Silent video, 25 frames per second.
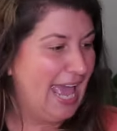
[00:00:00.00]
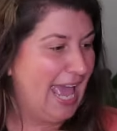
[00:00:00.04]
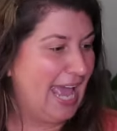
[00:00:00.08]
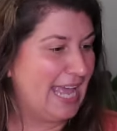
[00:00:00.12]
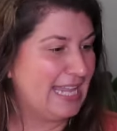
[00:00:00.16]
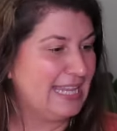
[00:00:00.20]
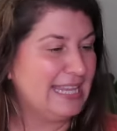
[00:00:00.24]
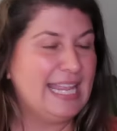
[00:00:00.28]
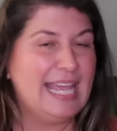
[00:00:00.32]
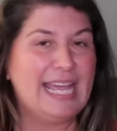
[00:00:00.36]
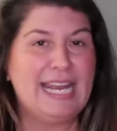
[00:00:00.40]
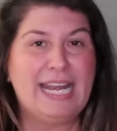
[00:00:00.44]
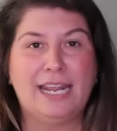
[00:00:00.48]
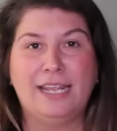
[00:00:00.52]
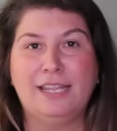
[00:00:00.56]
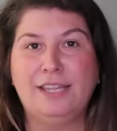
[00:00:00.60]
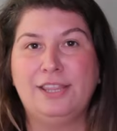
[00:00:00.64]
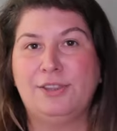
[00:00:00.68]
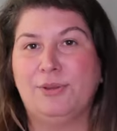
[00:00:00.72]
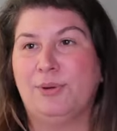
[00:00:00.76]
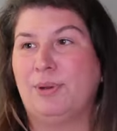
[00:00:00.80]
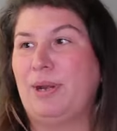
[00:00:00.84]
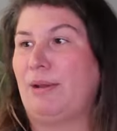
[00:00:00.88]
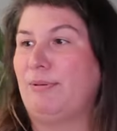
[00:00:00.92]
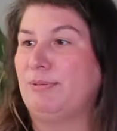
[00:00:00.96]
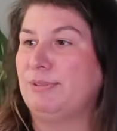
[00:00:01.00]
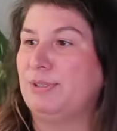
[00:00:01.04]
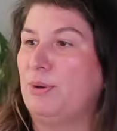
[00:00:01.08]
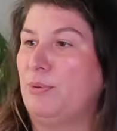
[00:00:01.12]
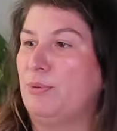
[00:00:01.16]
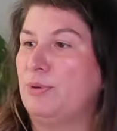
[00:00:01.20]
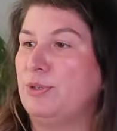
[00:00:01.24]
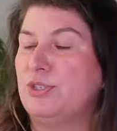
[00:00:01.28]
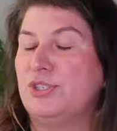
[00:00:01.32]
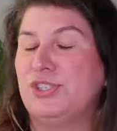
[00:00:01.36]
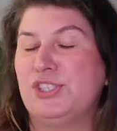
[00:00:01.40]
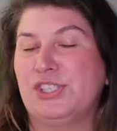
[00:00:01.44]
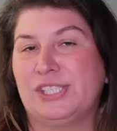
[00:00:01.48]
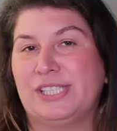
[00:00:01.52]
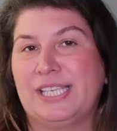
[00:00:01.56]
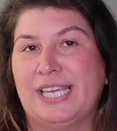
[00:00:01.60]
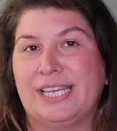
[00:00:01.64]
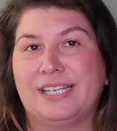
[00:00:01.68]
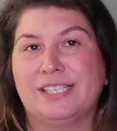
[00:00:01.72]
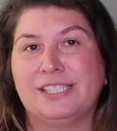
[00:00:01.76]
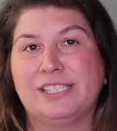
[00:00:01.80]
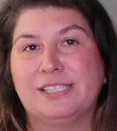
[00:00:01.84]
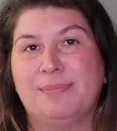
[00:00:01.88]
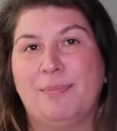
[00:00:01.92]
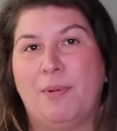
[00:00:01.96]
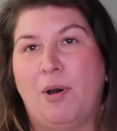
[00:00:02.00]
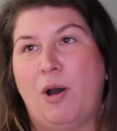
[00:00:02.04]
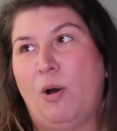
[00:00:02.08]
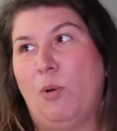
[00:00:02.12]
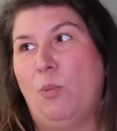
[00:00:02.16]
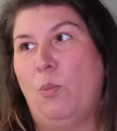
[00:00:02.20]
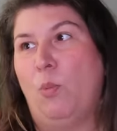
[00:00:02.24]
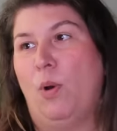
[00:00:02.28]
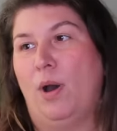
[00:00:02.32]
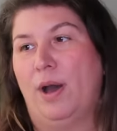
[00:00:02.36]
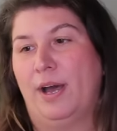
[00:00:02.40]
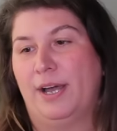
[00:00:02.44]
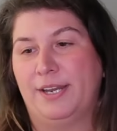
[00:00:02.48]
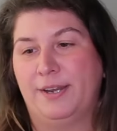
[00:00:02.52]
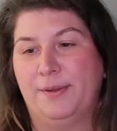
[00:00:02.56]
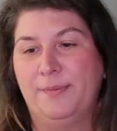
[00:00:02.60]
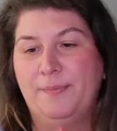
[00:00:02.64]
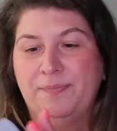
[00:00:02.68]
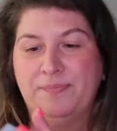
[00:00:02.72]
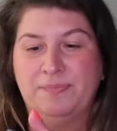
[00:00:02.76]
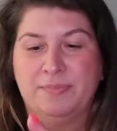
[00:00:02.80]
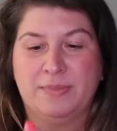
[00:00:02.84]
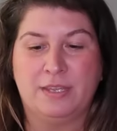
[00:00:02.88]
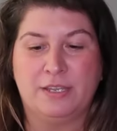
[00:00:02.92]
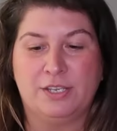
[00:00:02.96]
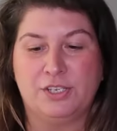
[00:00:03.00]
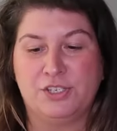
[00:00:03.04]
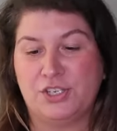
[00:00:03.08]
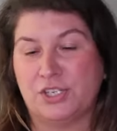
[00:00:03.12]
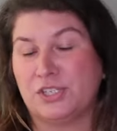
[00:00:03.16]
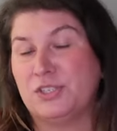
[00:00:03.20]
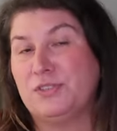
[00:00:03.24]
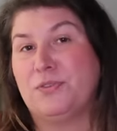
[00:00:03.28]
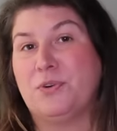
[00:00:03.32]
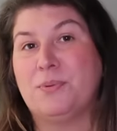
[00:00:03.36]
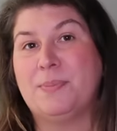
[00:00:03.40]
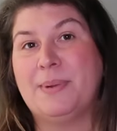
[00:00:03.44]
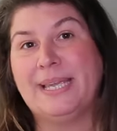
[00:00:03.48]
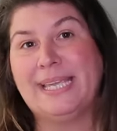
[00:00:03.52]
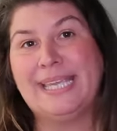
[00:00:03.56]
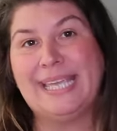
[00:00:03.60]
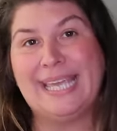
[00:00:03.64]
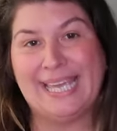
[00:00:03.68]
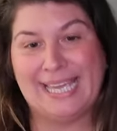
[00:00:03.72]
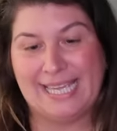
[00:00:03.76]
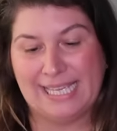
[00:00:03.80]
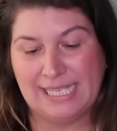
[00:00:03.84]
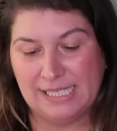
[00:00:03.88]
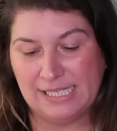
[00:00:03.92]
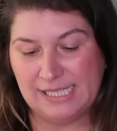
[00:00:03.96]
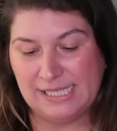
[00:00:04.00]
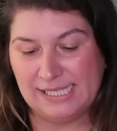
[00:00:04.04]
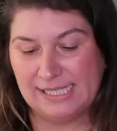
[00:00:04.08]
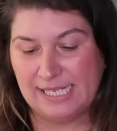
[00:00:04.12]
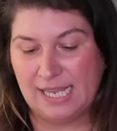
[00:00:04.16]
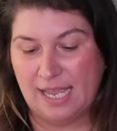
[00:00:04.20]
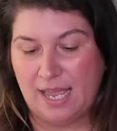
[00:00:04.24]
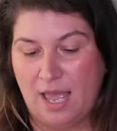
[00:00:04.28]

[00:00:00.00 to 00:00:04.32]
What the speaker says: And then I thought I was going to just get a small one just for my kids,